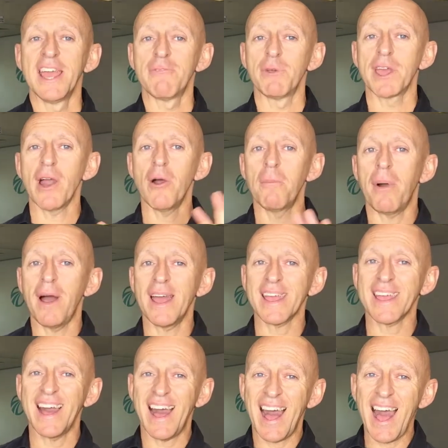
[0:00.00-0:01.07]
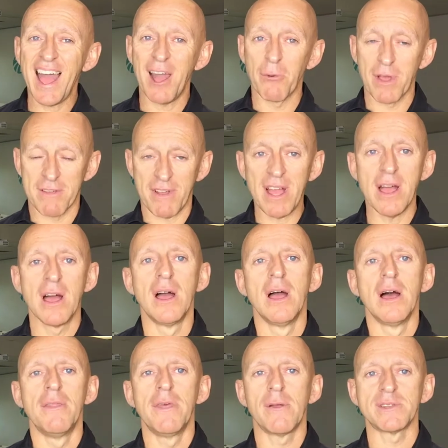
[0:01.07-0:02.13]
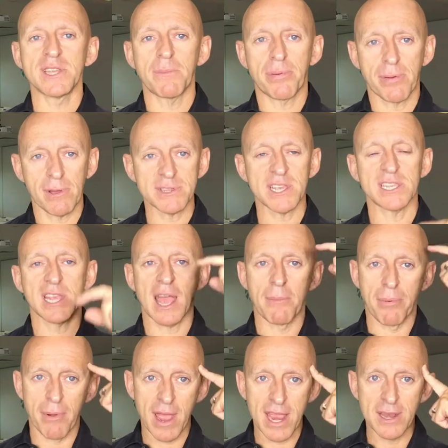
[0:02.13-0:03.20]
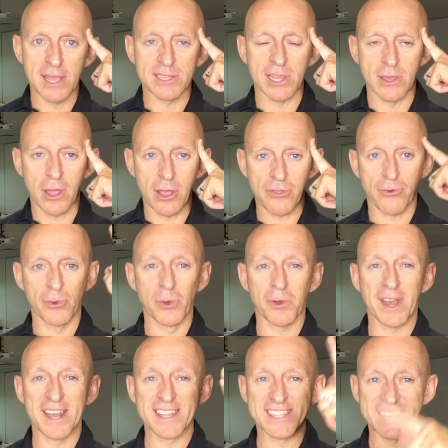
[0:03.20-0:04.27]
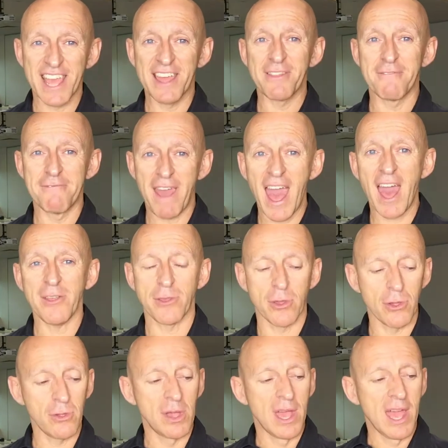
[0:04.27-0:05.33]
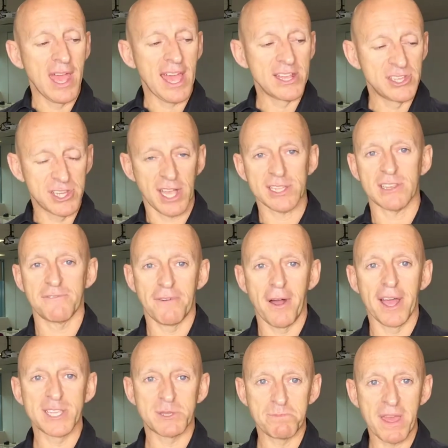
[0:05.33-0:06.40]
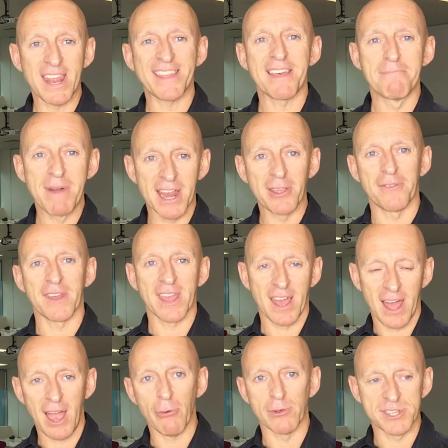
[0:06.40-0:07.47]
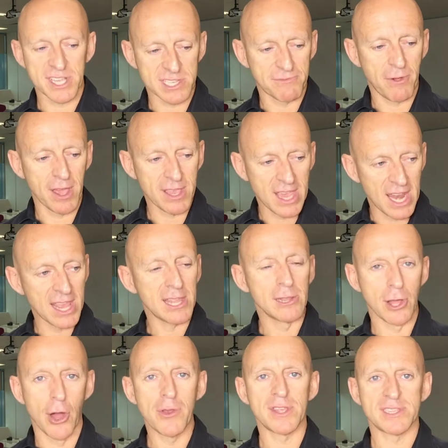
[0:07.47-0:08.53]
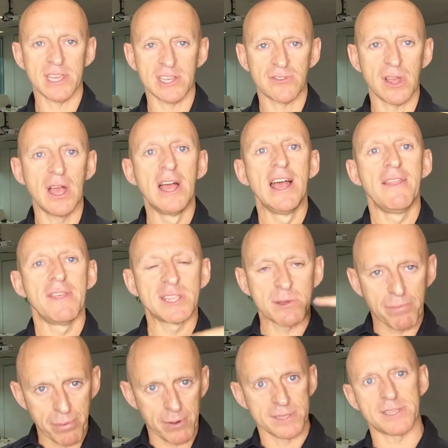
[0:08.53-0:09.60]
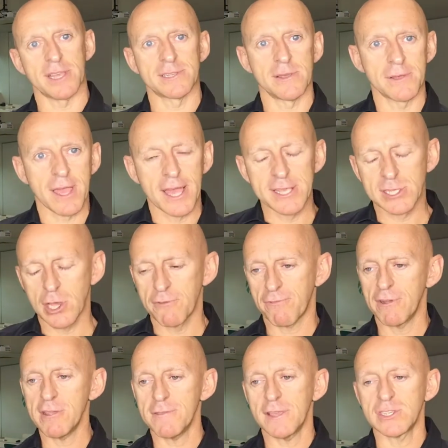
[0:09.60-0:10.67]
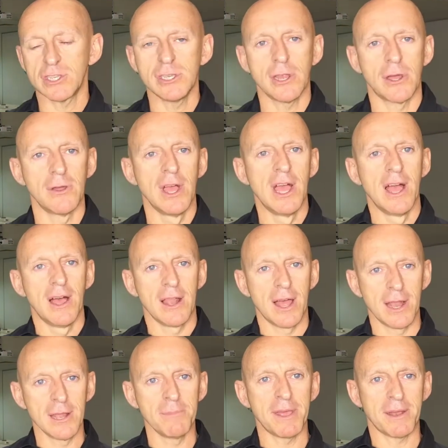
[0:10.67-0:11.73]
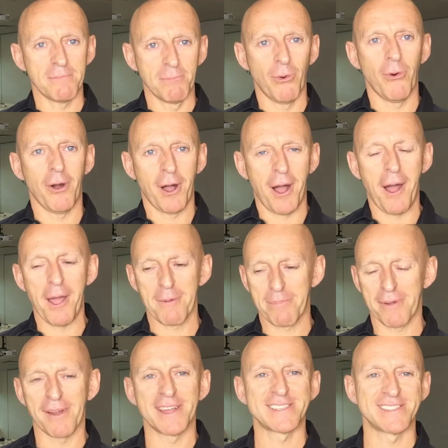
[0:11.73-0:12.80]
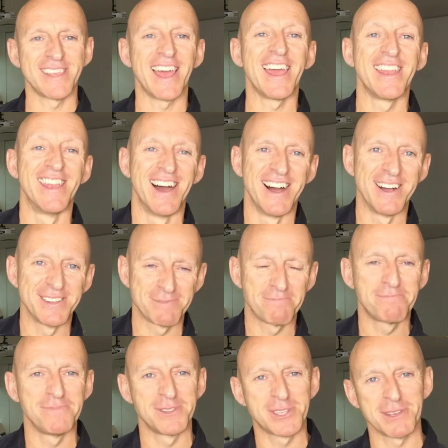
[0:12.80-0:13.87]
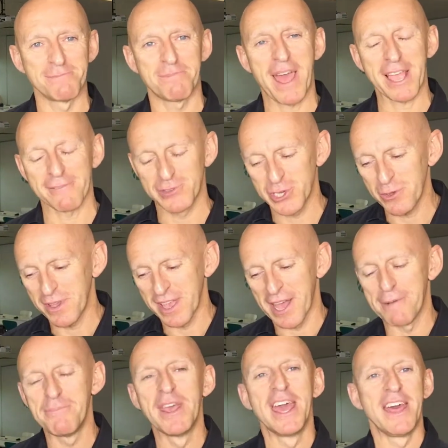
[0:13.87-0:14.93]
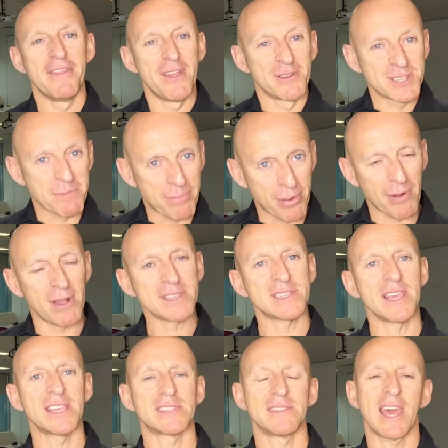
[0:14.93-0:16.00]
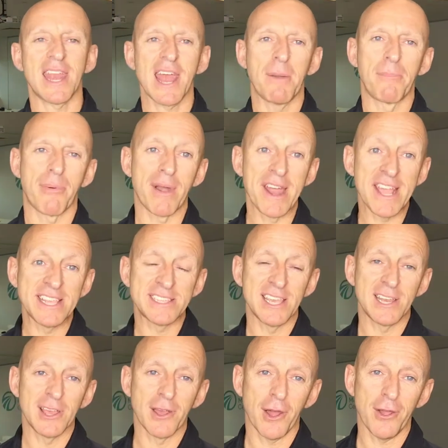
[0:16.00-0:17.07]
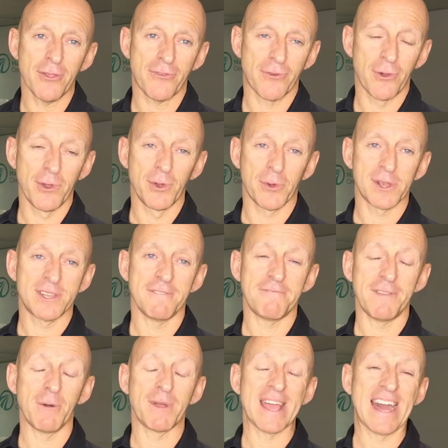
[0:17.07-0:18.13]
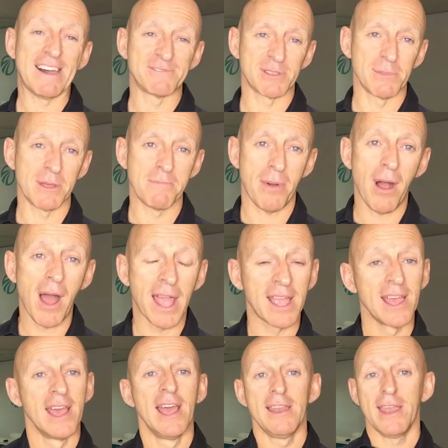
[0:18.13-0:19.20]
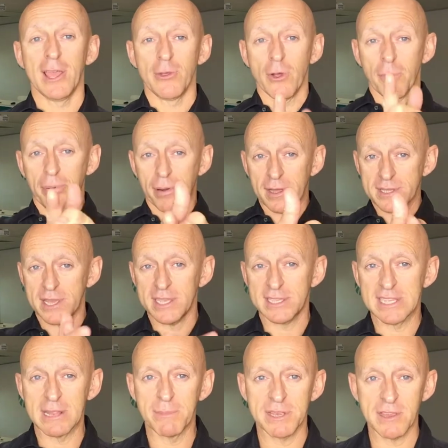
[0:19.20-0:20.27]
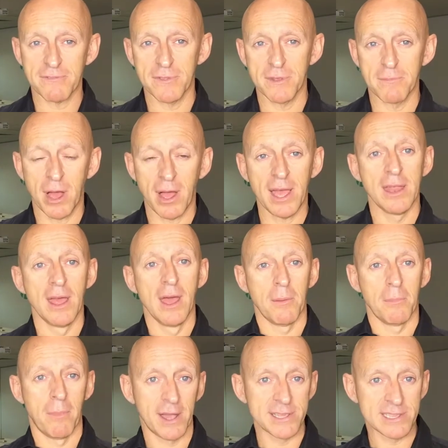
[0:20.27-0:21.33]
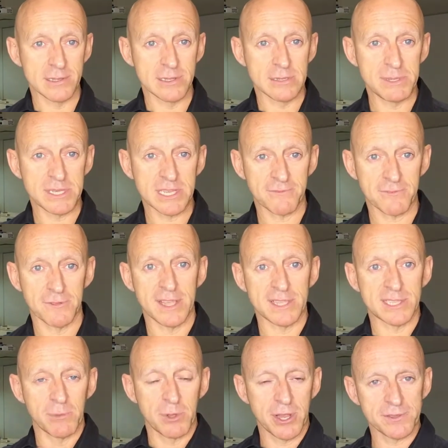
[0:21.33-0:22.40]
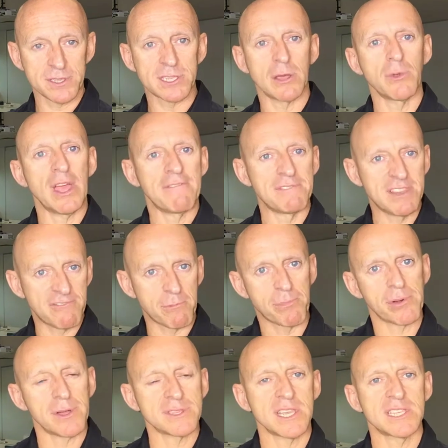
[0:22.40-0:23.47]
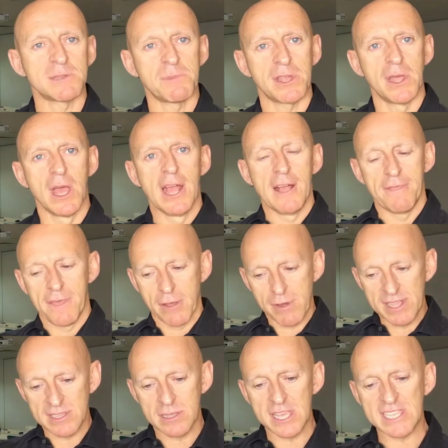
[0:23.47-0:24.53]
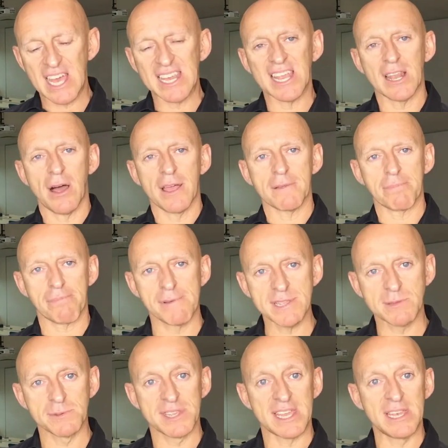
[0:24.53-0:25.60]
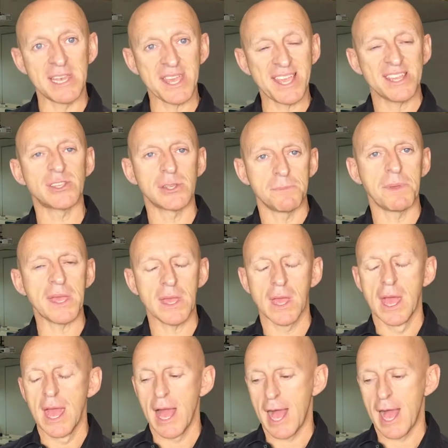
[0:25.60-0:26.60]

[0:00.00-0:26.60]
If we go and buy a car, however, there is a process our brain needs to go through in order to understand the value and justify spending that money on the car, or justifying getting a loan, et cetera. There's a process, okay? So for anything that's, you know, a little bit more higher priced than uh, some pack of chewing gum, there is a process that our brains need to go through in order to feel comfortable in buying. Now, your process is a little bit different than mine. Mine's a little bit different than someone else's, so we have different processes, but there is these underlying principles that need to be